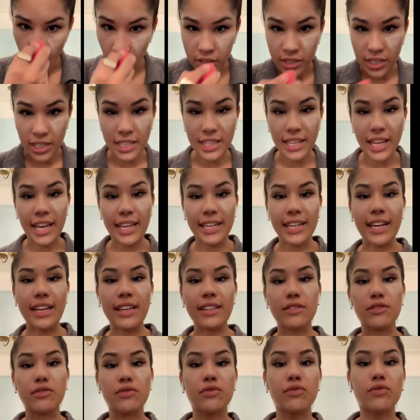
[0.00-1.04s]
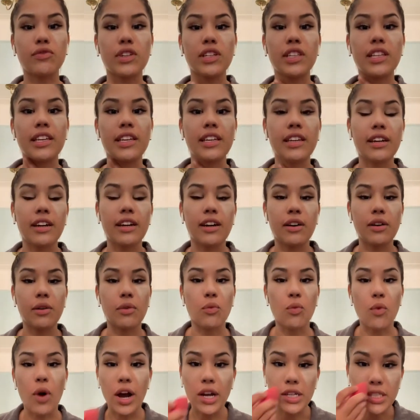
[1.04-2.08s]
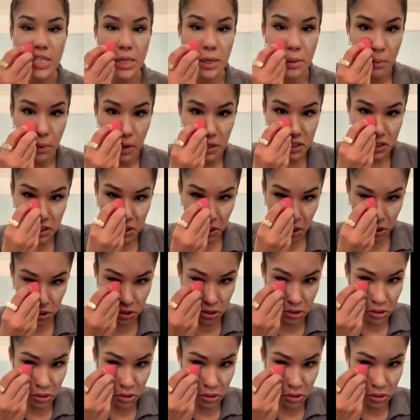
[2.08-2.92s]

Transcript: see like it's really um, washing my skin